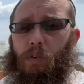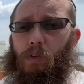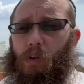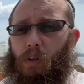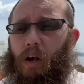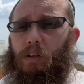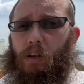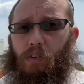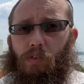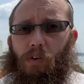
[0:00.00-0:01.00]
There's a lot that
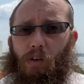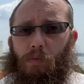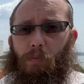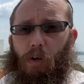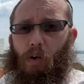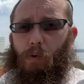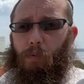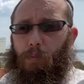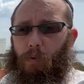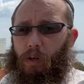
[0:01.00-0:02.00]
is done by other
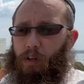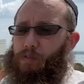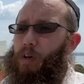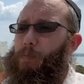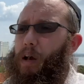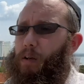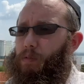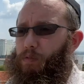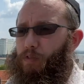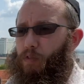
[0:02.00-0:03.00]
people. I have Chabad
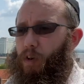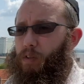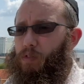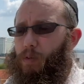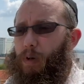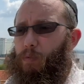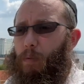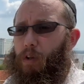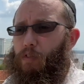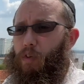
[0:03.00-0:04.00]

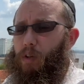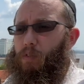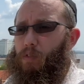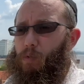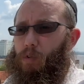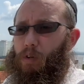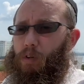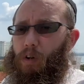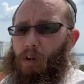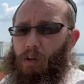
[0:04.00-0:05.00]
rabbi friends who are
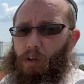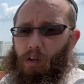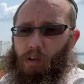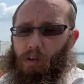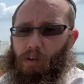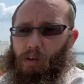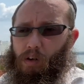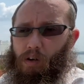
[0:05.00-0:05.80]
in